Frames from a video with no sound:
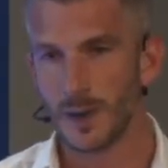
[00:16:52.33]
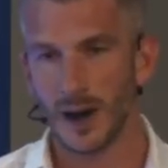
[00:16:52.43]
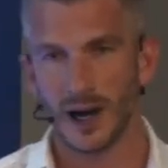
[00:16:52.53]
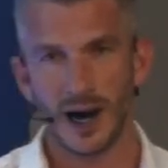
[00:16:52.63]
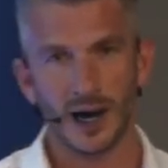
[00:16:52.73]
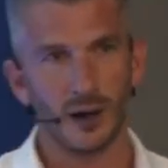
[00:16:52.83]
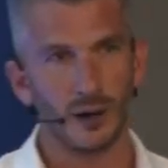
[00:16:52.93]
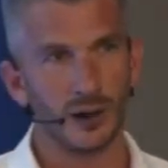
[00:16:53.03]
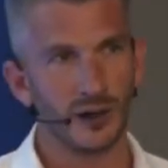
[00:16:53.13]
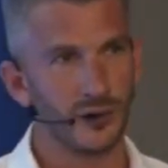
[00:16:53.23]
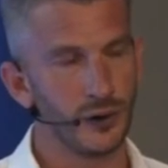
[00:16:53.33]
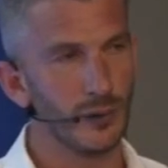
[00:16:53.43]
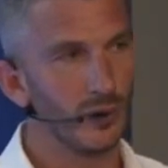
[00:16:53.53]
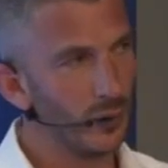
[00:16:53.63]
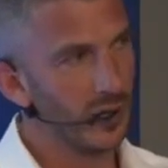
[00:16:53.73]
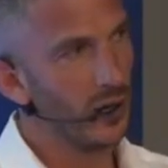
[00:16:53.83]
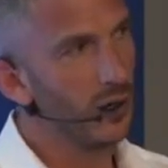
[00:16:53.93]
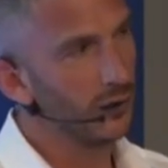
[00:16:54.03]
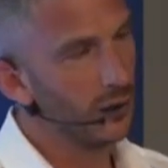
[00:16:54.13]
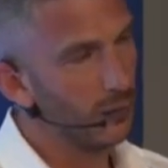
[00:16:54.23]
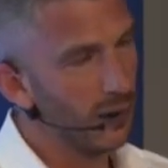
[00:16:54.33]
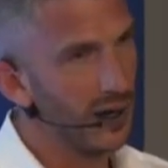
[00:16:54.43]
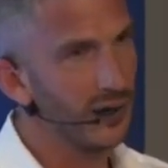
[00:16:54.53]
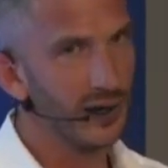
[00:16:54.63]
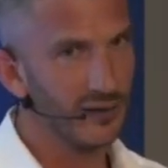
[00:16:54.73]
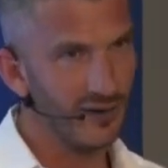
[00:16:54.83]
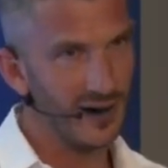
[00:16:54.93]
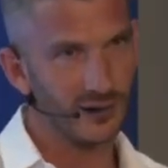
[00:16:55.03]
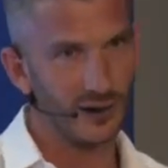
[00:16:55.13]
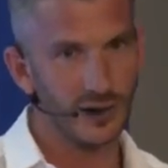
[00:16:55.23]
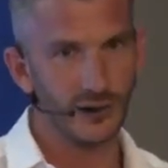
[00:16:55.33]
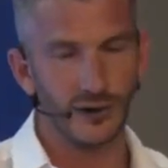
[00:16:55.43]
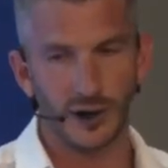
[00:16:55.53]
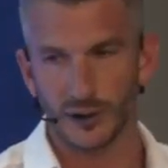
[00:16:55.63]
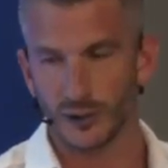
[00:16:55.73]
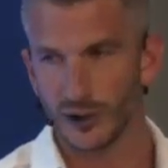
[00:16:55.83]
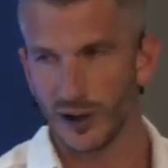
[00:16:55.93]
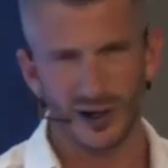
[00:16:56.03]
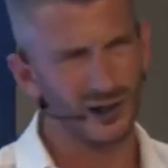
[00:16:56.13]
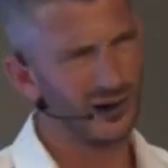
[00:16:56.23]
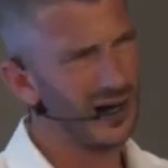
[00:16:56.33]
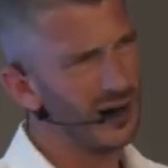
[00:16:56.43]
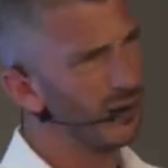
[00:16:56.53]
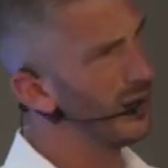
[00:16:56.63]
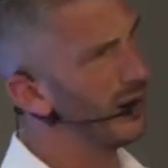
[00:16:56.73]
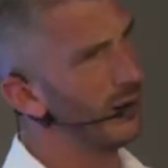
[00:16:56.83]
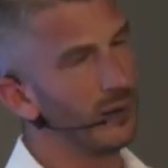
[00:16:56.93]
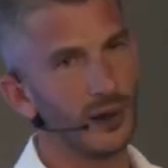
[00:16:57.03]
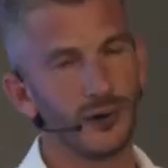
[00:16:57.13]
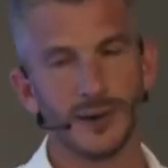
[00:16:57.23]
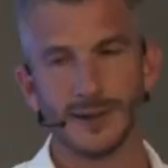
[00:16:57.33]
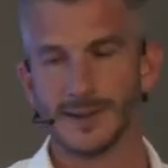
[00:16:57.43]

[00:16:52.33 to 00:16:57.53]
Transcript: and how, as humans, we can't comprehend it. In fact, Einstein calls it, I think it's the eighth wonder of the world,